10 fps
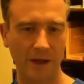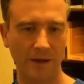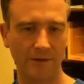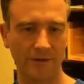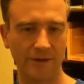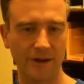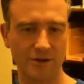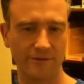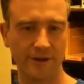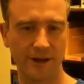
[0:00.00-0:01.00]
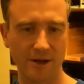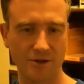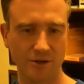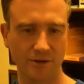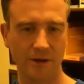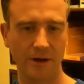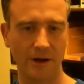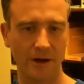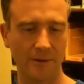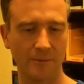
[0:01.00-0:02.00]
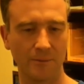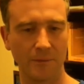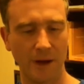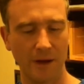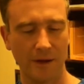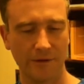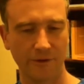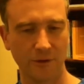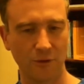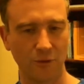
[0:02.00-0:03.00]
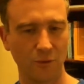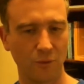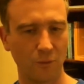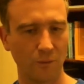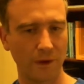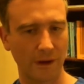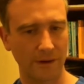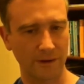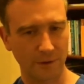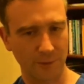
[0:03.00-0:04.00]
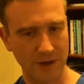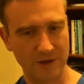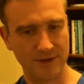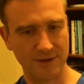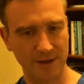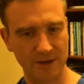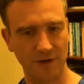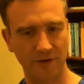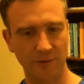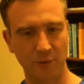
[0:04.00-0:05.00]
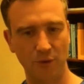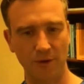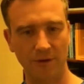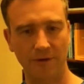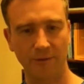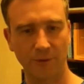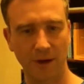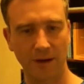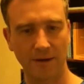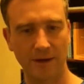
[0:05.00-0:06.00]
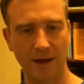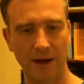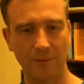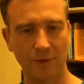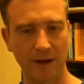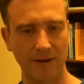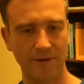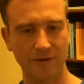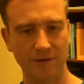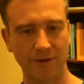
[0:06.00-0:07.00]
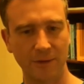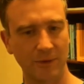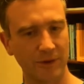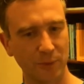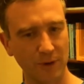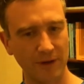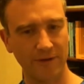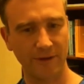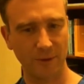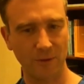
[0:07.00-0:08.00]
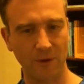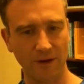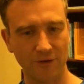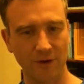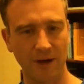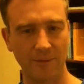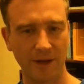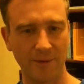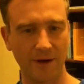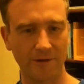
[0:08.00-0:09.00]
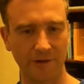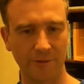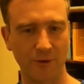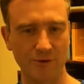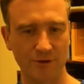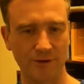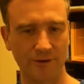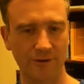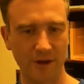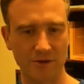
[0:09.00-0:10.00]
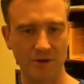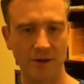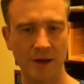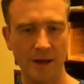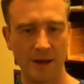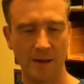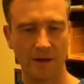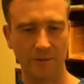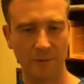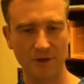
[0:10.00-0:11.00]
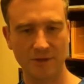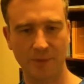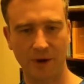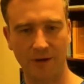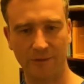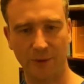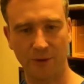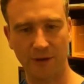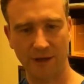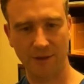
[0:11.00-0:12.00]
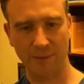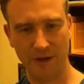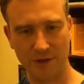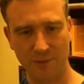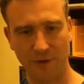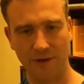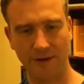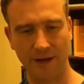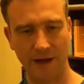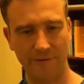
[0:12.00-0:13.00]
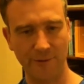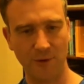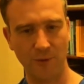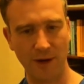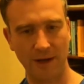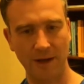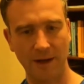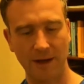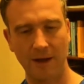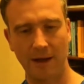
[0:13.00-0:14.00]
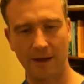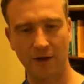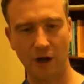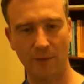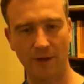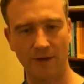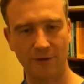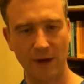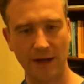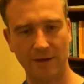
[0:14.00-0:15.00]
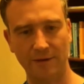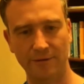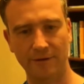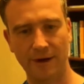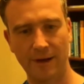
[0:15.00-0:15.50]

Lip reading: sedation vacation. So, you know, patient selection is important when planning such a thing. But the point is that we want to try and minimize exposure to sedation as much as possible, get the patient breathing, have them awake and calm and interactive.